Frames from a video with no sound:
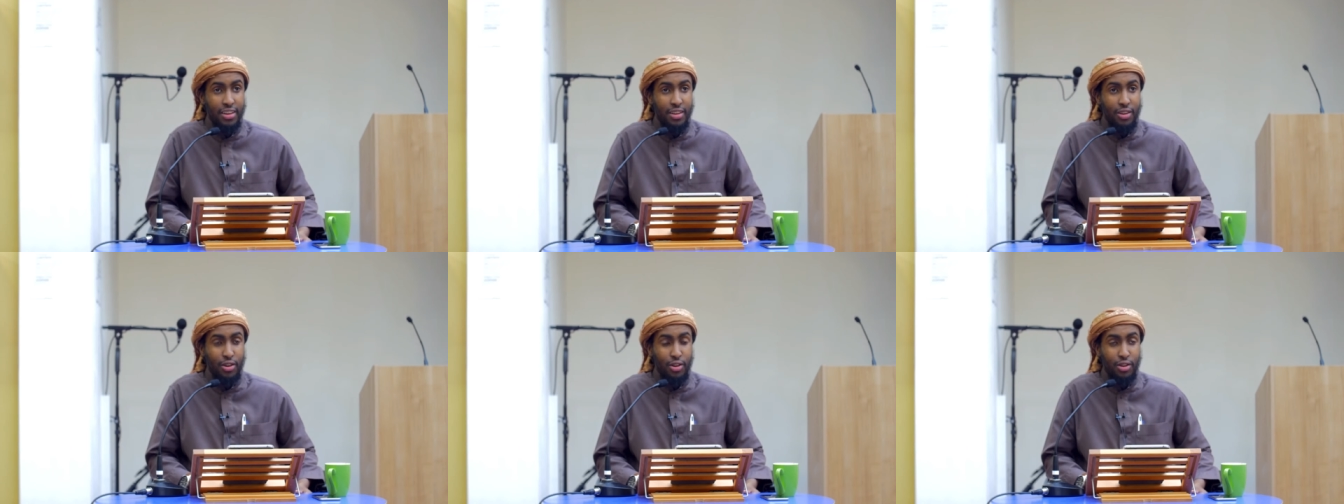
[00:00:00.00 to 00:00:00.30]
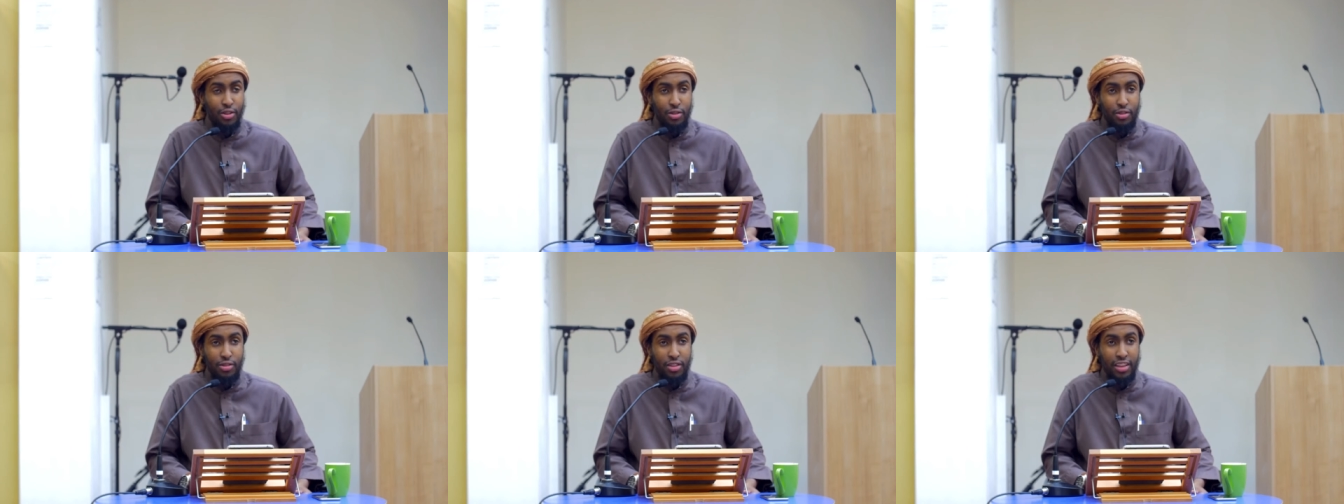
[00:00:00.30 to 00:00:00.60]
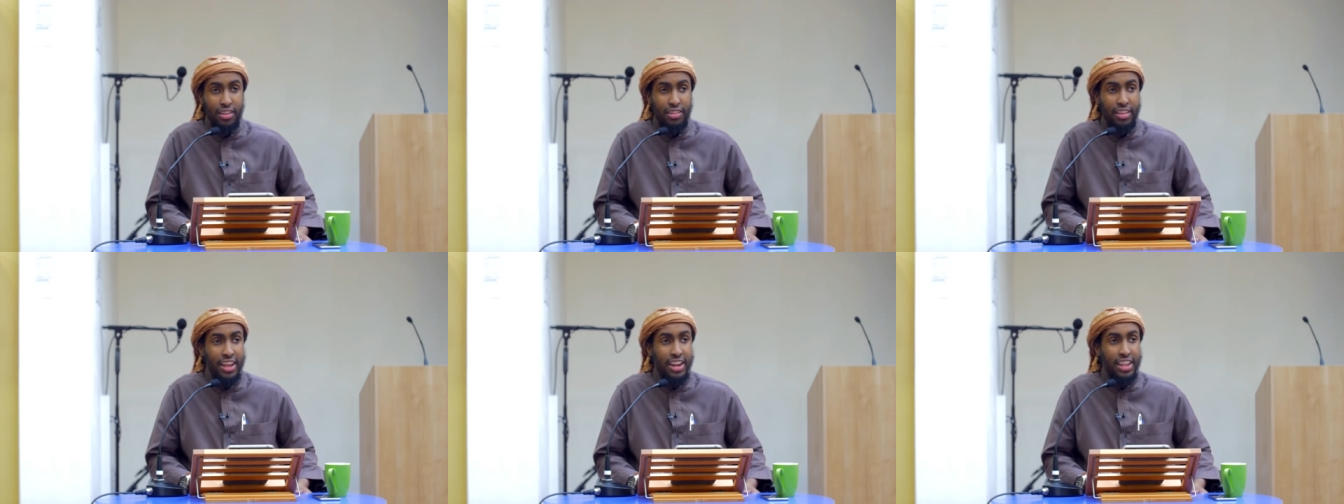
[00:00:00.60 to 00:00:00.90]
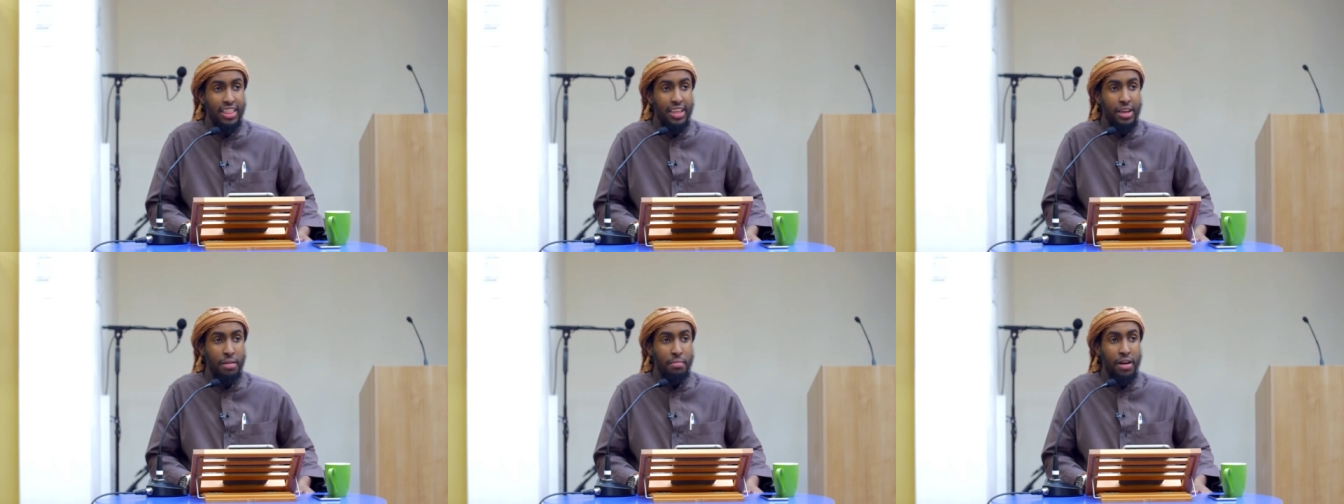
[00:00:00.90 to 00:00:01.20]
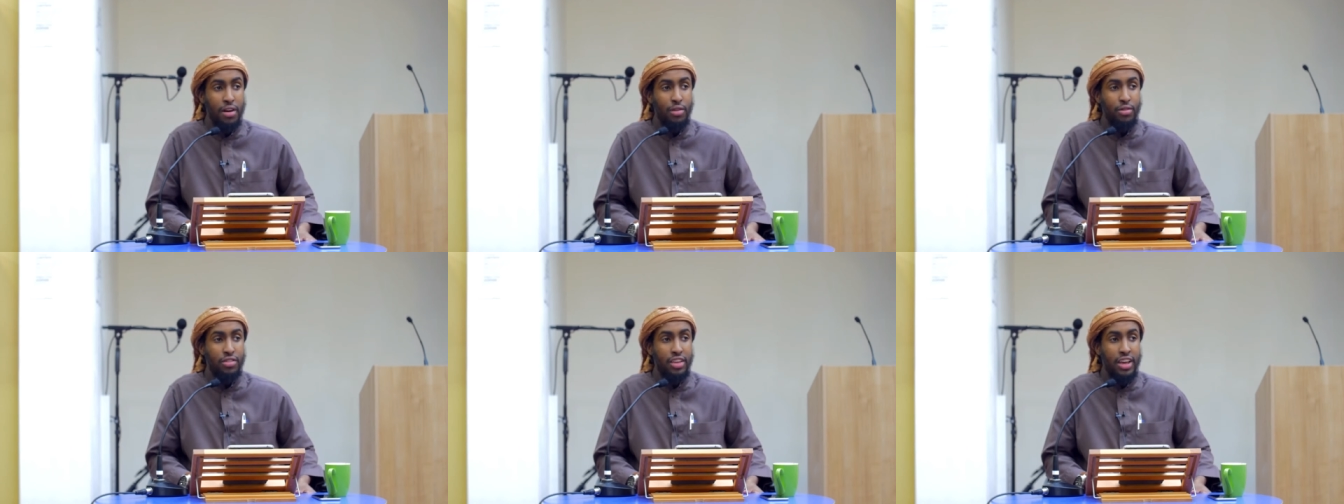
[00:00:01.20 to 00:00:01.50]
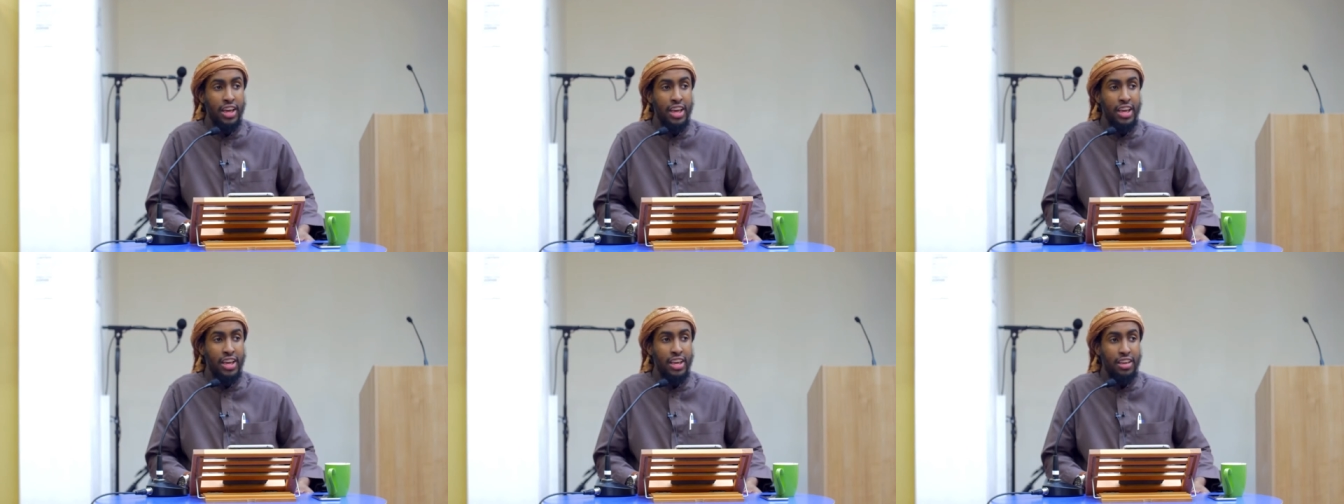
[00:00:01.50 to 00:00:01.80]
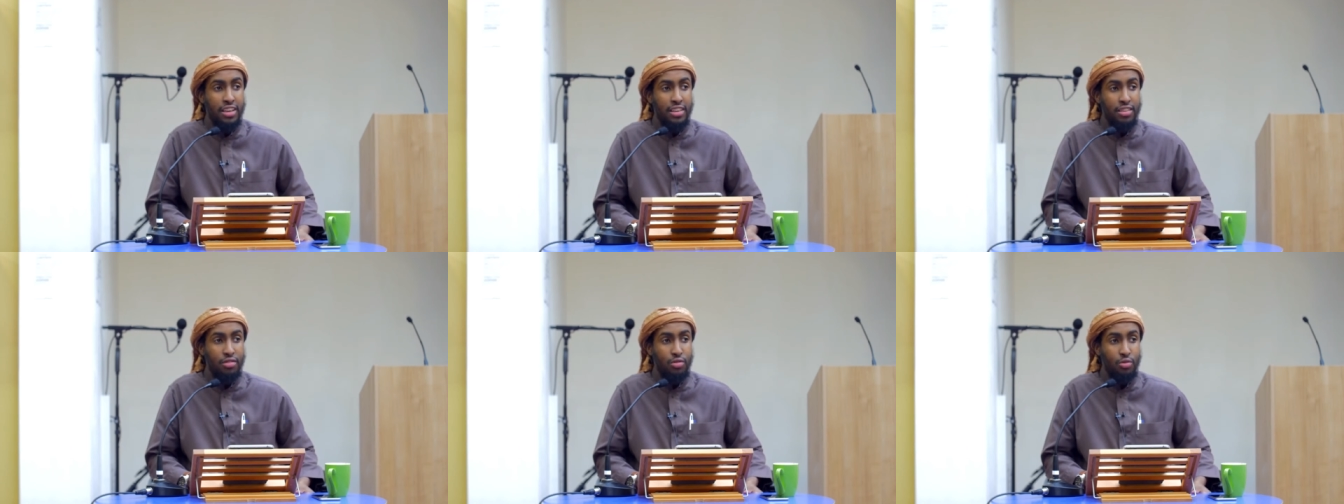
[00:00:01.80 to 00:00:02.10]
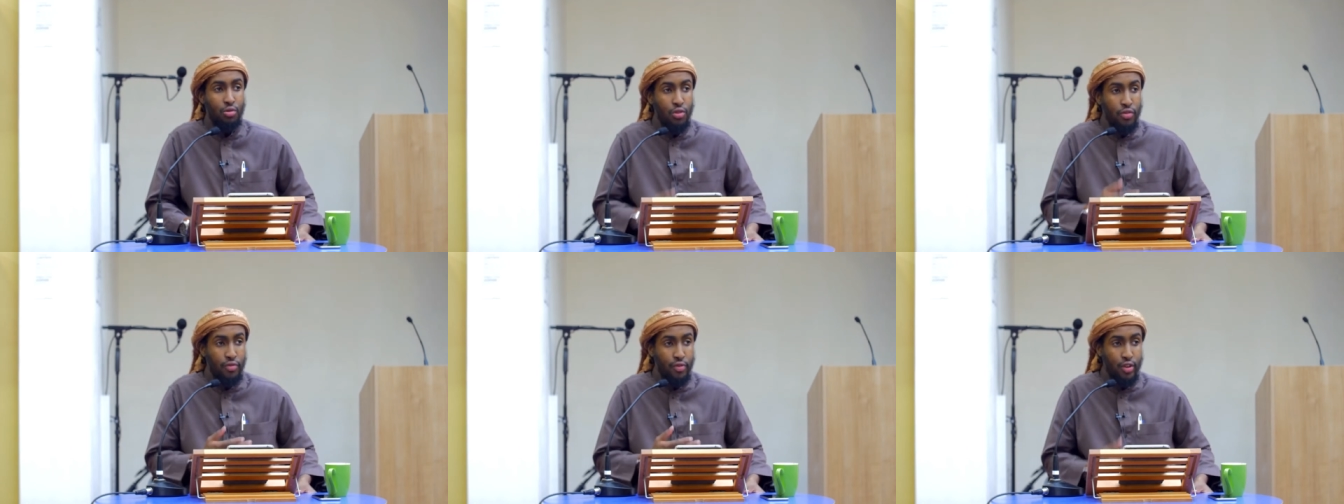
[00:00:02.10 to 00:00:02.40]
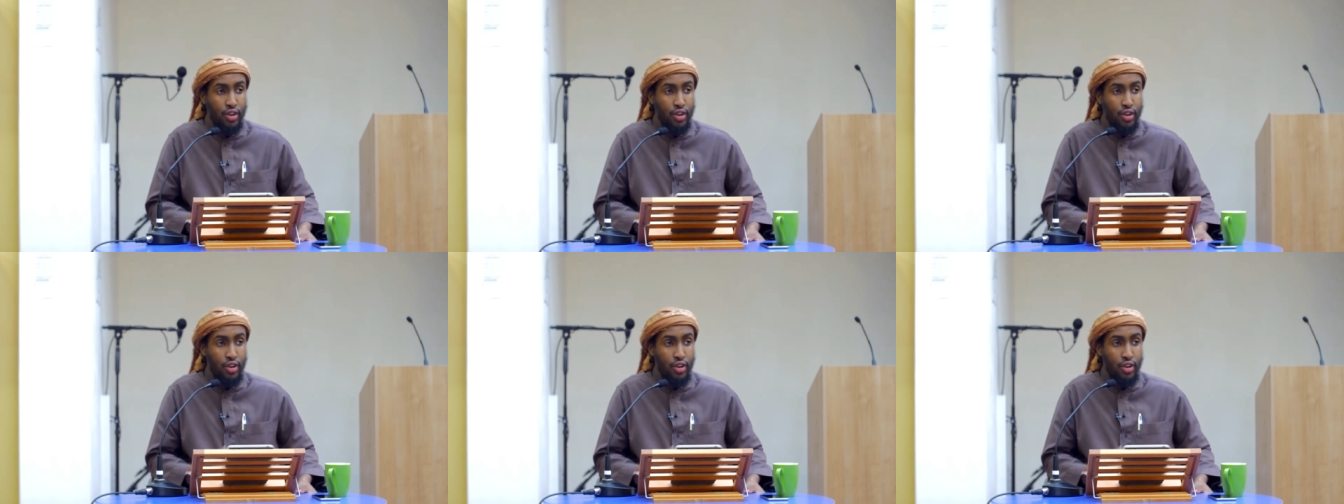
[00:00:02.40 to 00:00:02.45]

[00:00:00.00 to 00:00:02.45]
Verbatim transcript: Or to say anything about a student of